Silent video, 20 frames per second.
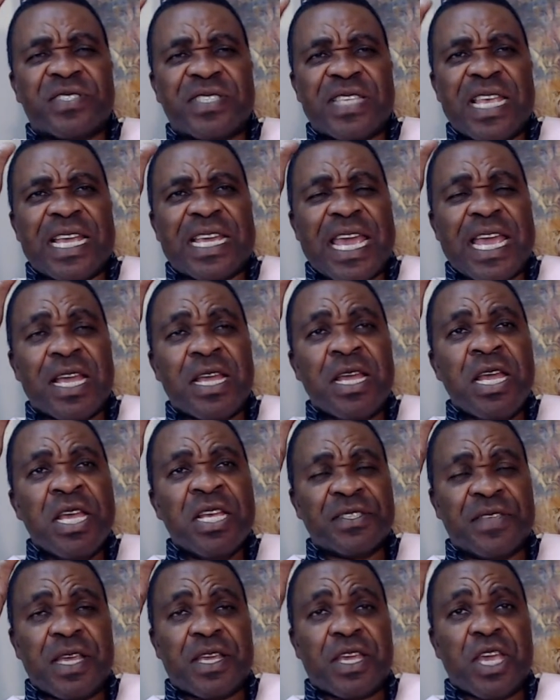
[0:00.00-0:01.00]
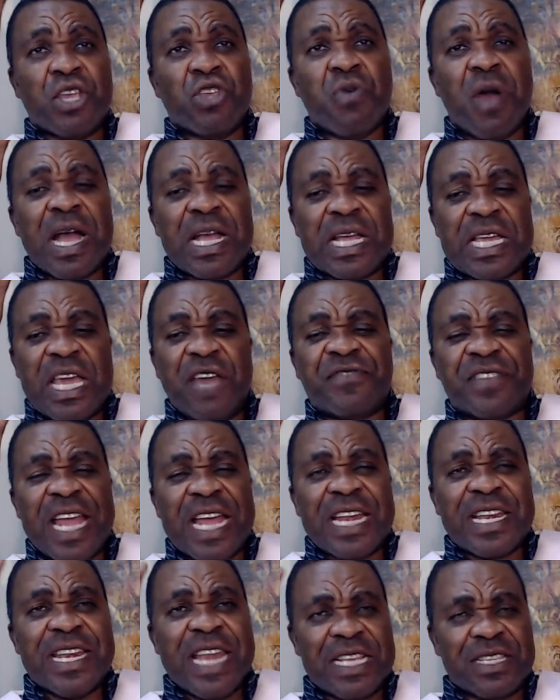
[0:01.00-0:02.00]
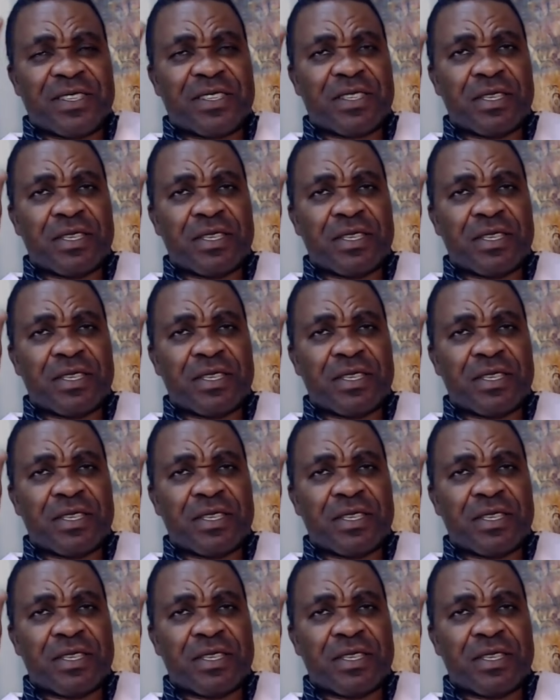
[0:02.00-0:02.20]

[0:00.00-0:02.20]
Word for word: seeking, seeking your giftedness.